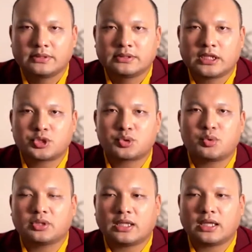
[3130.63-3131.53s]
there's like
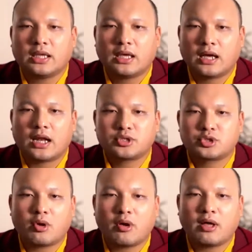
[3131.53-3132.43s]
no problem
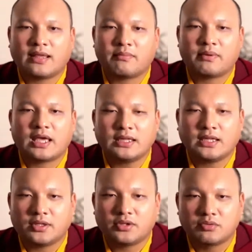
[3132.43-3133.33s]
of lacking
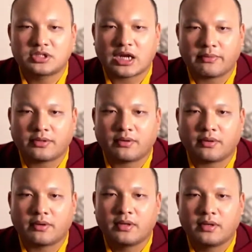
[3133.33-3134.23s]
people to supplicate.
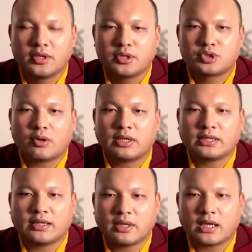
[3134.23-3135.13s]
People to, the
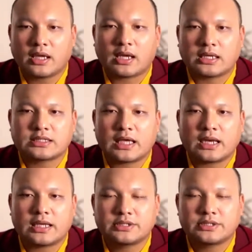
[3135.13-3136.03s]
question, the
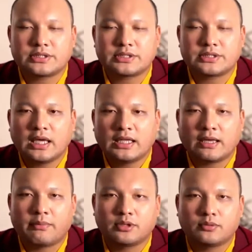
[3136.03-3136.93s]
problem is that there are
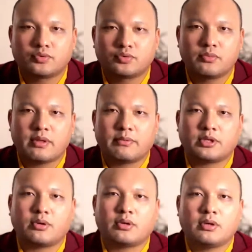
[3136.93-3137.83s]
not enough people who are
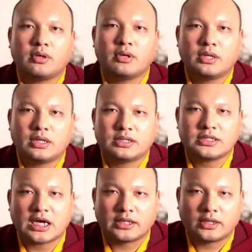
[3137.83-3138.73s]
supplicating.
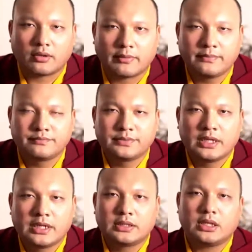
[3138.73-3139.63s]
The
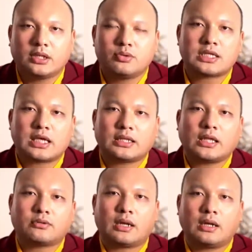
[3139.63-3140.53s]
people who are
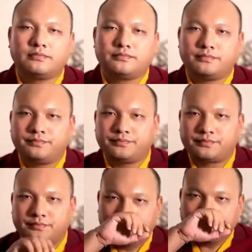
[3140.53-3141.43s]
praying, who are
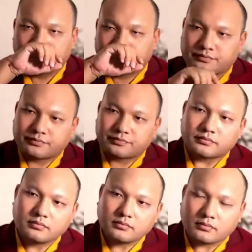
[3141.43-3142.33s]
supplicating, don't have enough
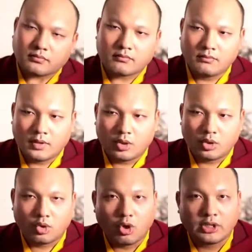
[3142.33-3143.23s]
faith and devotion.
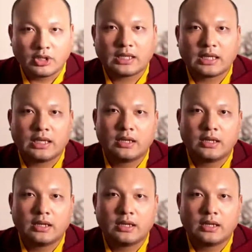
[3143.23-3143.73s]
That's the problem.